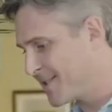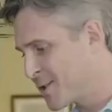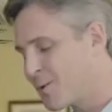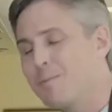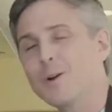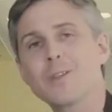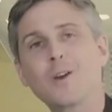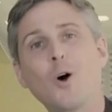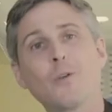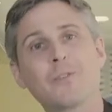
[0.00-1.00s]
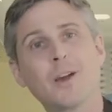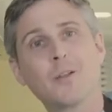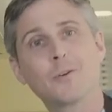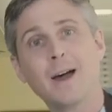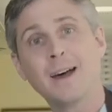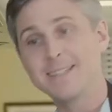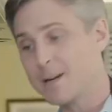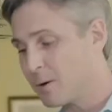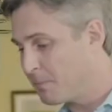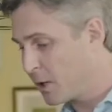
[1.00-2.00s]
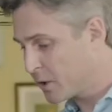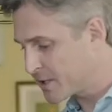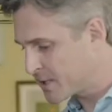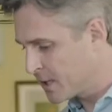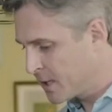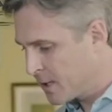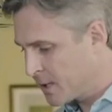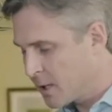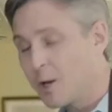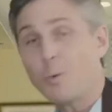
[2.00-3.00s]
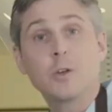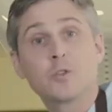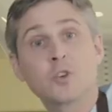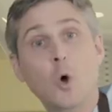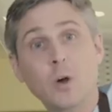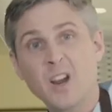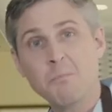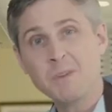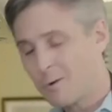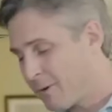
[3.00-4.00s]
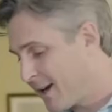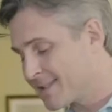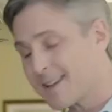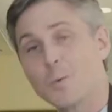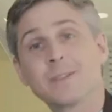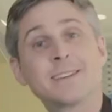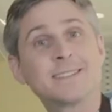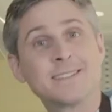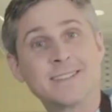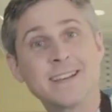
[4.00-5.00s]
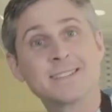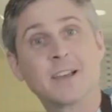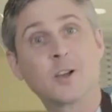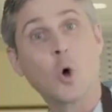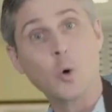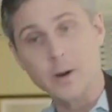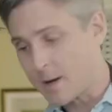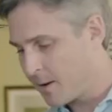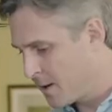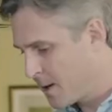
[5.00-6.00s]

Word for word: It's creamier than all of the other non-dairy milks. You don't want to use coconut milk, right? Because I don't want this to taste like coconut.